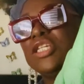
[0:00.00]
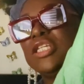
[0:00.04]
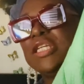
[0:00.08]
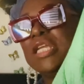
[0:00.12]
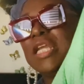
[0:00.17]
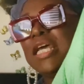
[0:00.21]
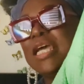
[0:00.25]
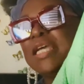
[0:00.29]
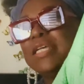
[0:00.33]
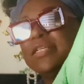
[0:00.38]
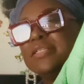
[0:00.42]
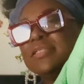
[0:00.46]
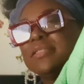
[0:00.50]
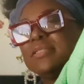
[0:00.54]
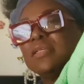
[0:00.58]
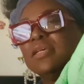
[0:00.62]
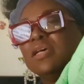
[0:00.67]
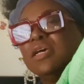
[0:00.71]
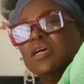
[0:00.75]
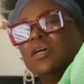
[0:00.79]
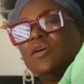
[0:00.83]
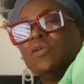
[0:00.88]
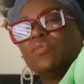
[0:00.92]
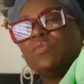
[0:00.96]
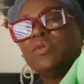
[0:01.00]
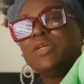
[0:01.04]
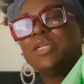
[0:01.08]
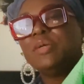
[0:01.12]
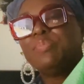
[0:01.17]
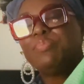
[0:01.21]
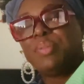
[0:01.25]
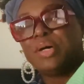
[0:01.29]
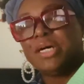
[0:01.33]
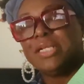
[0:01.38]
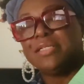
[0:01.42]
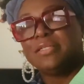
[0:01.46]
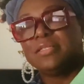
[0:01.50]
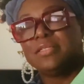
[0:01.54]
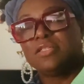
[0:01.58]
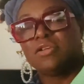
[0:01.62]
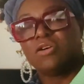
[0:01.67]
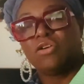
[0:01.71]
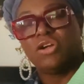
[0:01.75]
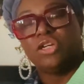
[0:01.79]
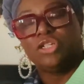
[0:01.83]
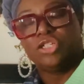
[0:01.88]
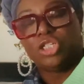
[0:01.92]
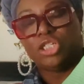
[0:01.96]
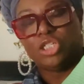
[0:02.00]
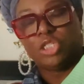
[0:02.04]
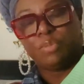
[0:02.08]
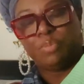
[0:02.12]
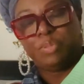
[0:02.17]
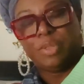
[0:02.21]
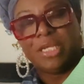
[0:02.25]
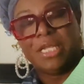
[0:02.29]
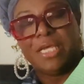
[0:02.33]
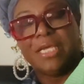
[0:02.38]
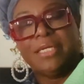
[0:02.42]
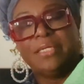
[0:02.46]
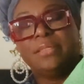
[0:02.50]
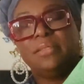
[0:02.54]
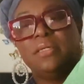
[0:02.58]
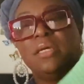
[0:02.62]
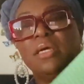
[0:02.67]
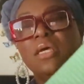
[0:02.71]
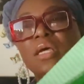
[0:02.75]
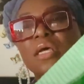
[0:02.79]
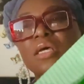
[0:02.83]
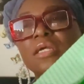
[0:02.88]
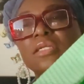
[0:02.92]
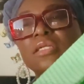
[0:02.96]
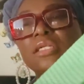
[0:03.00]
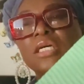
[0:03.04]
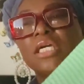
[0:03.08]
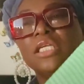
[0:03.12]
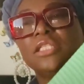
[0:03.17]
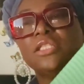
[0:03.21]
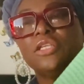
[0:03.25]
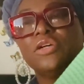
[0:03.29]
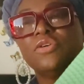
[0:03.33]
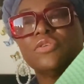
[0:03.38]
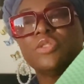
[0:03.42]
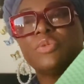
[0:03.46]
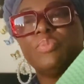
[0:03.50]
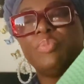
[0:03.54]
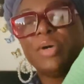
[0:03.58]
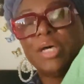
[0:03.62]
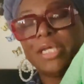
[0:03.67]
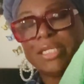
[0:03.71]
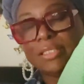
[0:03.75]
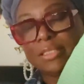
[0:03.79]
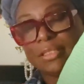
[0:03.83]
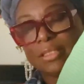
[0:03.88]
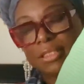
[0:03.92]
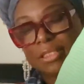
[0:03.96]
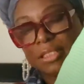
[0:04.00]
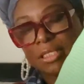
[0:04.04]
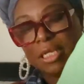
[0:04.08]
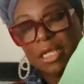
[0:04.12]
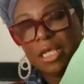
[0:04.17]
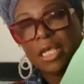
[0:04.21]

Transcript: and nice when the buttons aren't just plain. Look at those buttons.